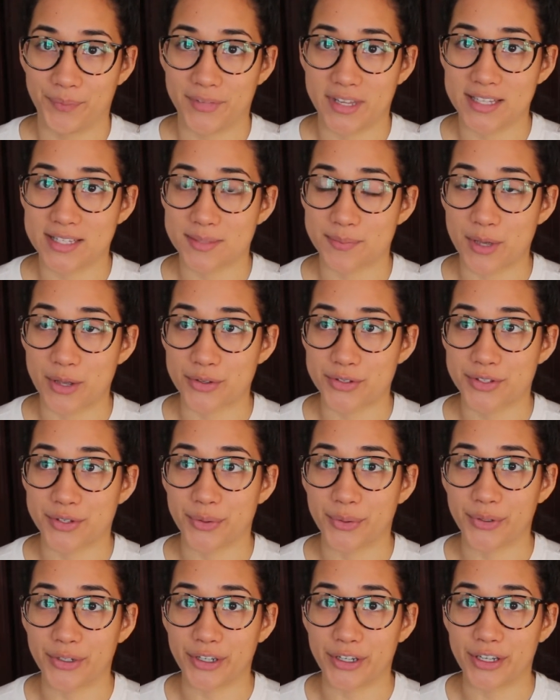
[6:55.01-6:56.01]
it smells
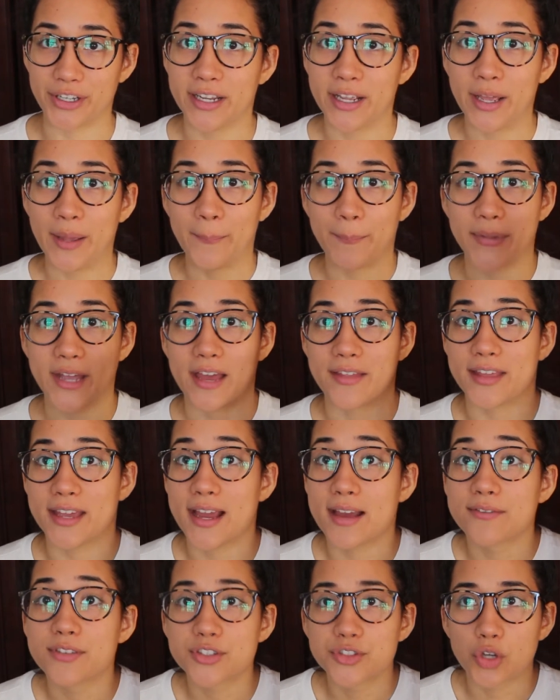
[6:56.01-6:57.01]
so good. But yeah, they
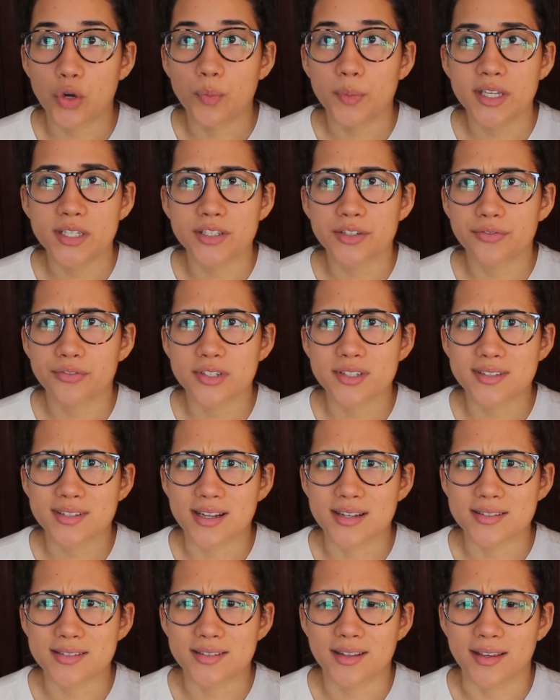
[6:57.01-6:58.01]
have so many different
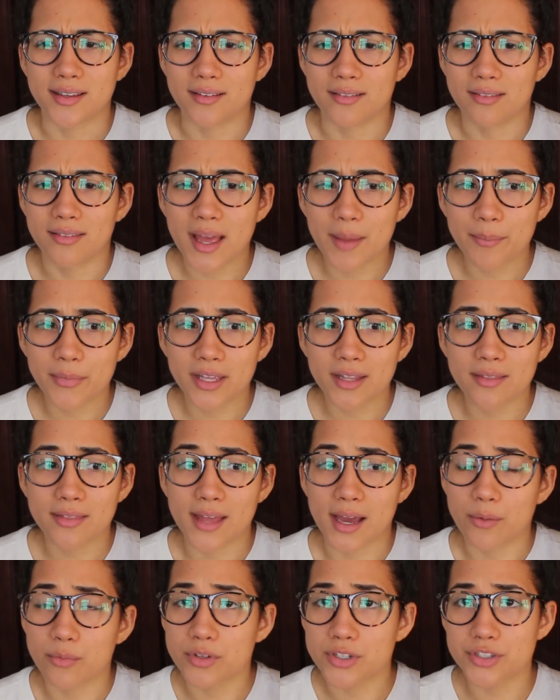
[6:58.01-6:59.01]
scents like lemon,
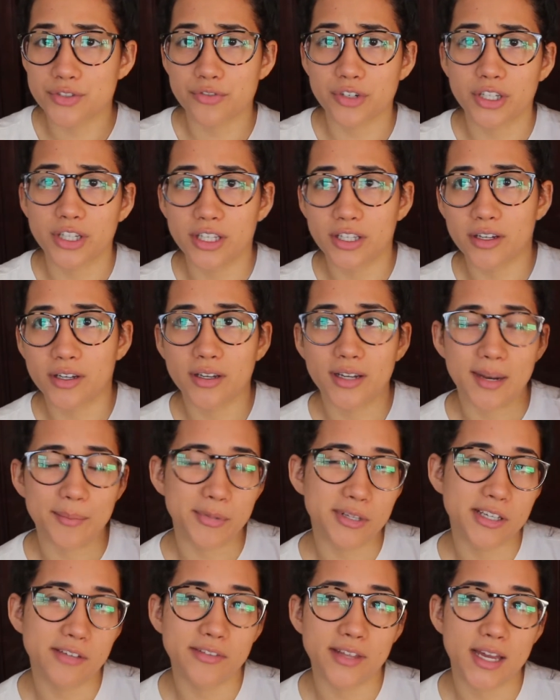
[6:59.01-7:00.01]
that one's really good. I
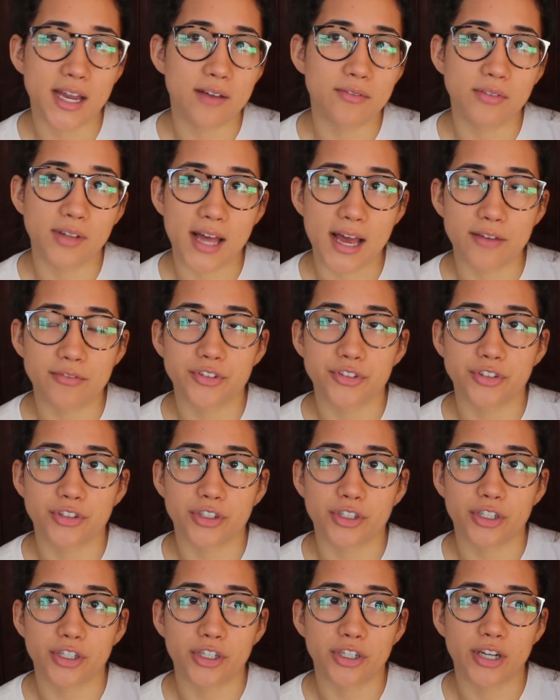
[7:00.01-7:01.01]
believe they have
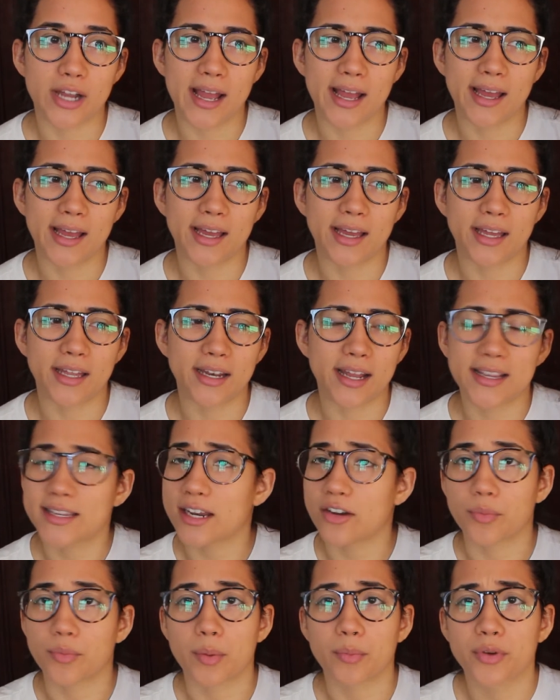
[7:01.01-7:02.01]
lavender and I
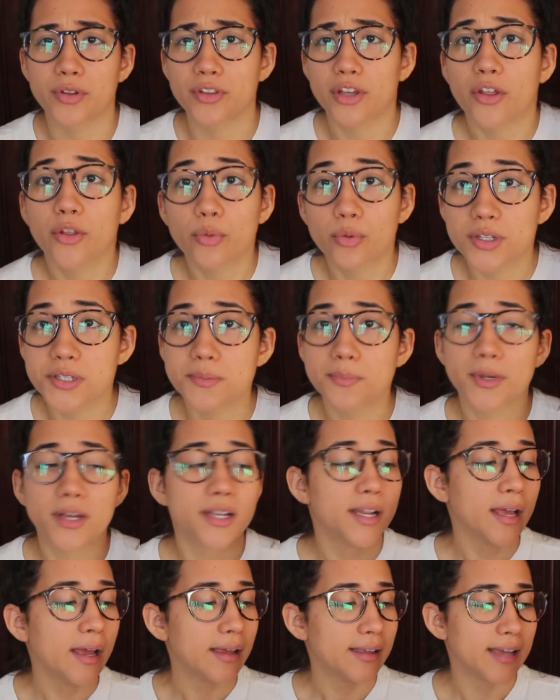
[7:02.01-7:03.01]
remember the other ones,
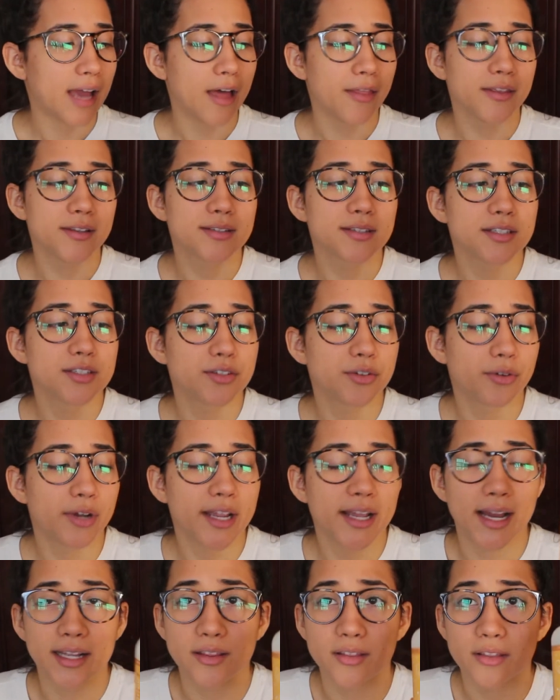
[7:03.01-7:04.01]
but yeah, this is
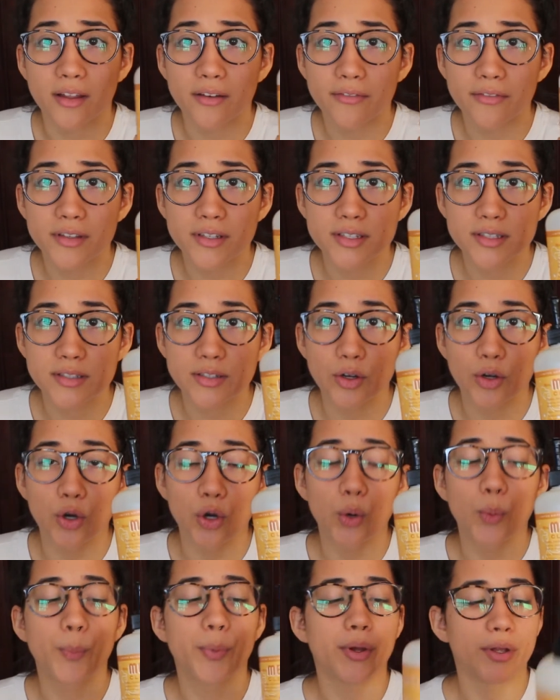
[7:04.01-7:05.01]
great. I love this
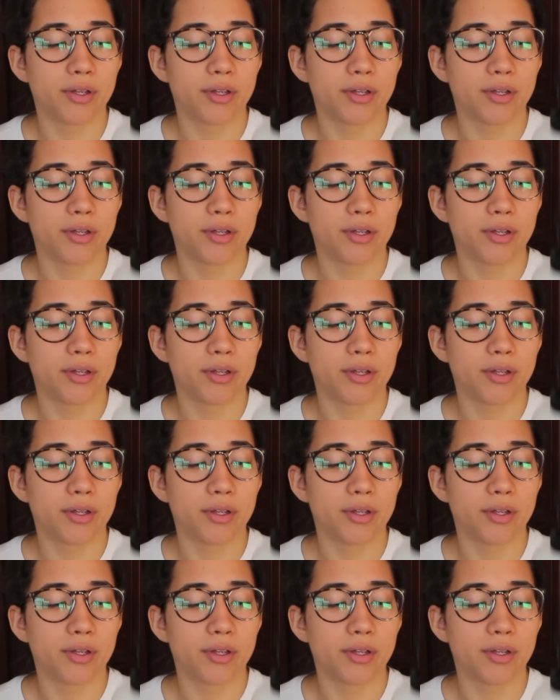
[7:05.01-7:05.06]
soap.